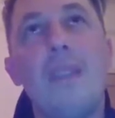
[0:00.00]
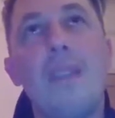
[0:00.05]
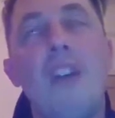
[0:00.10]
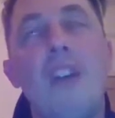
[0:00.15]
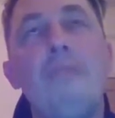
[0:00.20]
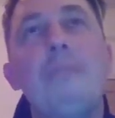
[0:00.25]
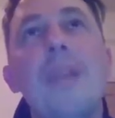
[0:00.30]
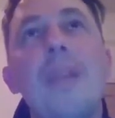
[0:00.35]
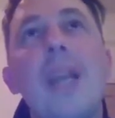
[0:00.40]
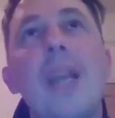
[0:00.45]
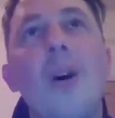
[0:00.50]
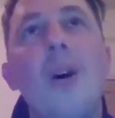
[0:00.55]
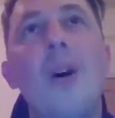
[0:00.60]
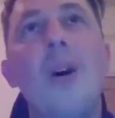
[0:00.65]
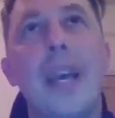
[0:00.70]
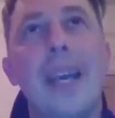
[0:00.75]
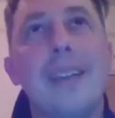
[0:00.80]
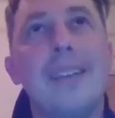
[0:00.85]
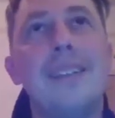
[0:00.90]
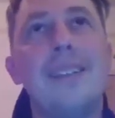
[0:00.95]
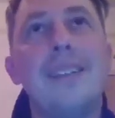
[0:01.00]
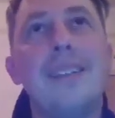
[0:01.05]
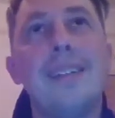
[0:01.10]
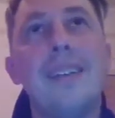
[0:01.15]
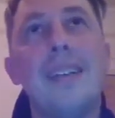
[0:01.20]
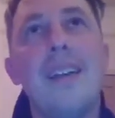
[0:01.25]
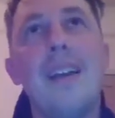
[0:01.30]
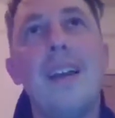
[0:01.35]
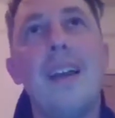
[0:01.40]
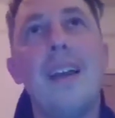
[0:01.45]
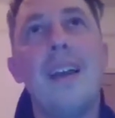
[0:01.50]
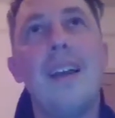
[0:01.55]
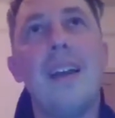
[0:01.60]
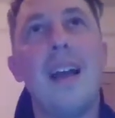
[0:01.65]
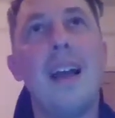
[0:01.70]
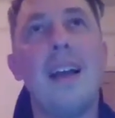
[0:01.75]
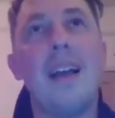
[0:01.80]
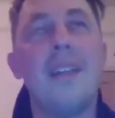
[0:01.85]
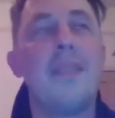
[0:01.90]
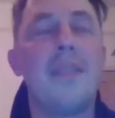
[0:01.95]
belonging.
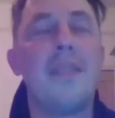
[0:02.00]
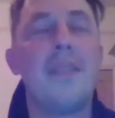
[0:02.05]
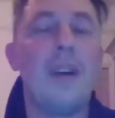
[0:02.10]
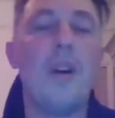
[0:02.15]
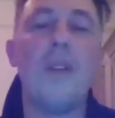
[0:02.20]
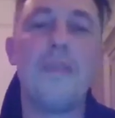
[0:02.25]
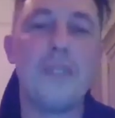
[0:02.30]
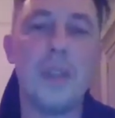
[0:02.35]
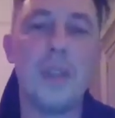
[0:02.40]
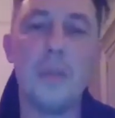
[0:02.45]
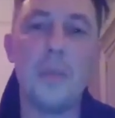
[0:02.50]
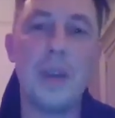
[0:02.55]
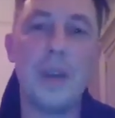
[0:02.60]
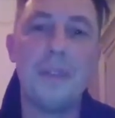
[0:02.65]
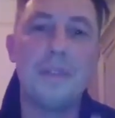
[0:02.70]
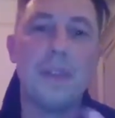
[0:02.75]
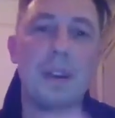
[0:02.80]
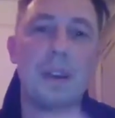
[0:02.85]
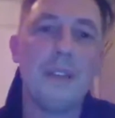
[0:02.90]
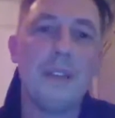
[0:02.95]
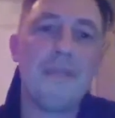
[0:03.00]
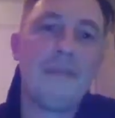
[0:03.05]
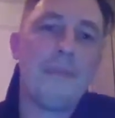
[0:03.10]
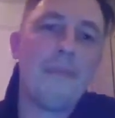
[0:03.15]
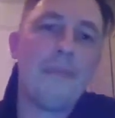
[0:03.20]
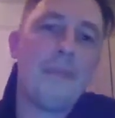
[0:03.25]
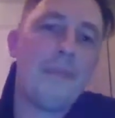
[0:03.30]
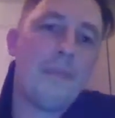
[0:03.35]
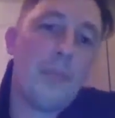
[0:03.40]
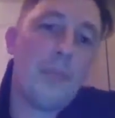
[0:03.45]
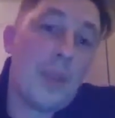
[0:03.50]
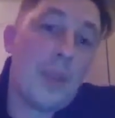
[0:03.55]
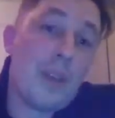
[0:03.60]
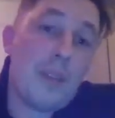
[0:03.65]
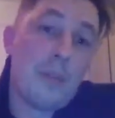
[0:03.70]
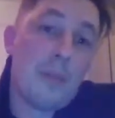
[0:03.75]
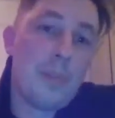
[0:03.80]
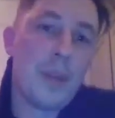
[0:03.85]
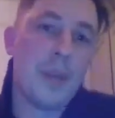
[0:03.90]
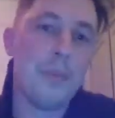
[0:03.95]
They're often with
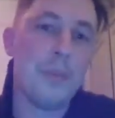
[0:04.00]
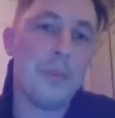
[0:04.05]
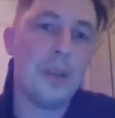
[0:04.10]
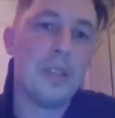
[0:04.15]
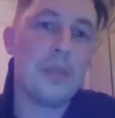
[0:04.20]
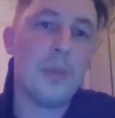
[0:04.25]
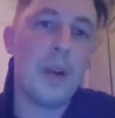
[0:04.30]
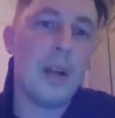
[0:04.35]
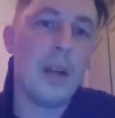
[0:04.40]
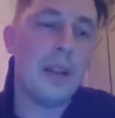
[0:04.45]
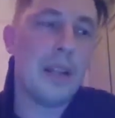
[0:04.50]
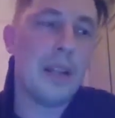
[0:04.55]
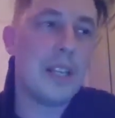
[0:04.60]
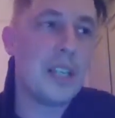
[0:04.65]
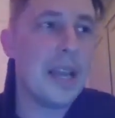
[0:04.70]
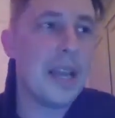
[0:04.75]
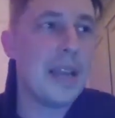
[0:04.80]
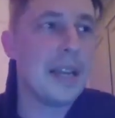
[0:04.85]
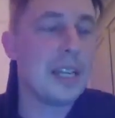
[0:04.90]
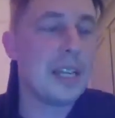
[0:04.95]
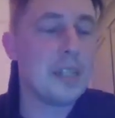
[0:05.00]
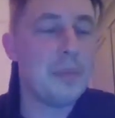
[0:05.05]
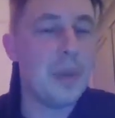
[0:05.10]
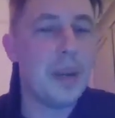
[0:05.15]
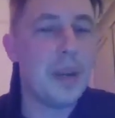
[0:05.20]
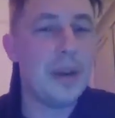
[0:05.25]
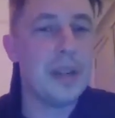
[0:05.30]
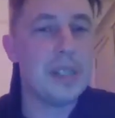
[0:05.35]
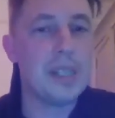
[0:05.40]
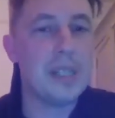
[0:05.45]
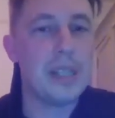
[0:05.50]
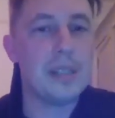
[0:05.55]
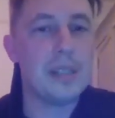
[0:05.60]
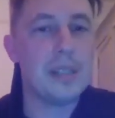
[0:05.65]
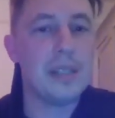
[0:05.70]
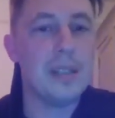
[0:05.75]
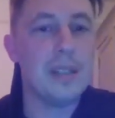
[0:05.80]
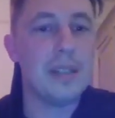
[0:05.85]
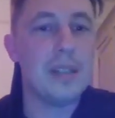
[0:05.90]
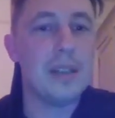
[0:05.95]
other people as well. They're shared
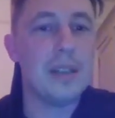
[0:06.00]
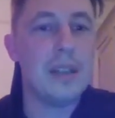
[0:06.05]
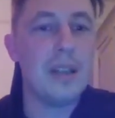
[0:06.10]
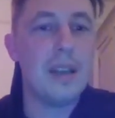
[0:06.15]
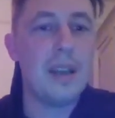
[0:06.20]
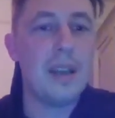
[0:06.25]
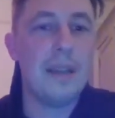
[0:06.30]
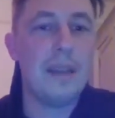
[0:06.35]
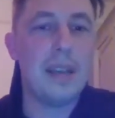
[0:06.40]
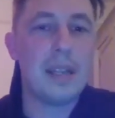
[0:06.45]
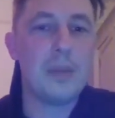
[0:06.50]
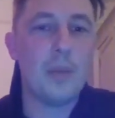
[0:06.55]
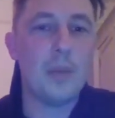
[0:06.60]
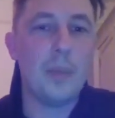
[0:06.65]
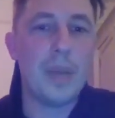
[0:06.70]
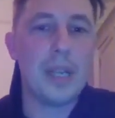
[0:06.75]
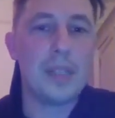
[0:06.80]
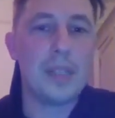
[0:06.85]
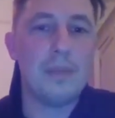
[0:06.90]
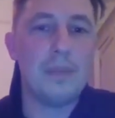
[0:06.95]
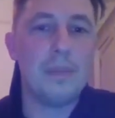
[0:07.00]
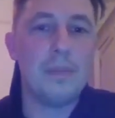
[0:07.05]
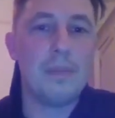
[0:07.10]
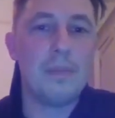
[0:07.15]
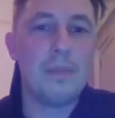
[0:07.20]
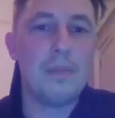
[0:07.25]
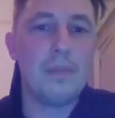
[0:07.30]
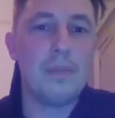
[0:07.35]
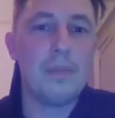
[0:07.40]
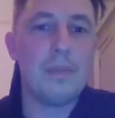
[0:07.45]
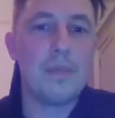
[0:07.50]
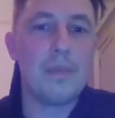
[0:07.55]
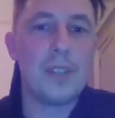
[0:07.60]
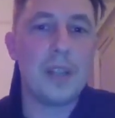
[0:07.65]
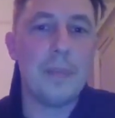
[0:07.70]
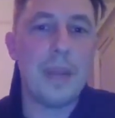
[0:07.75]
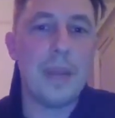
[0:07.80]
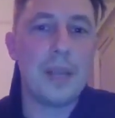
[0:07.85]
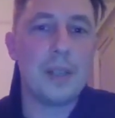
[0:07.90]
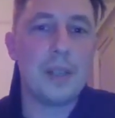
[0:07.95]
experiences, and that's what makes them
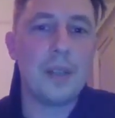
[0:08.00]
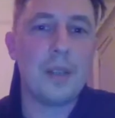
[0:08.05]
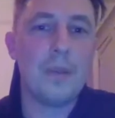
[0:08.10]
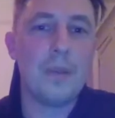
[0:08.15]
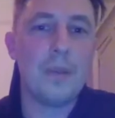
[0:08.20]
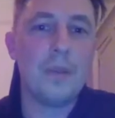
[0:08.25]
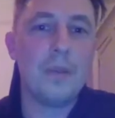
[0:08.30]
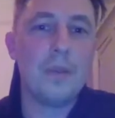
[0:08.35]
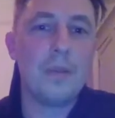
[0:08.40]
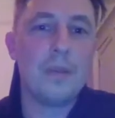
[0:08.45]
so magical.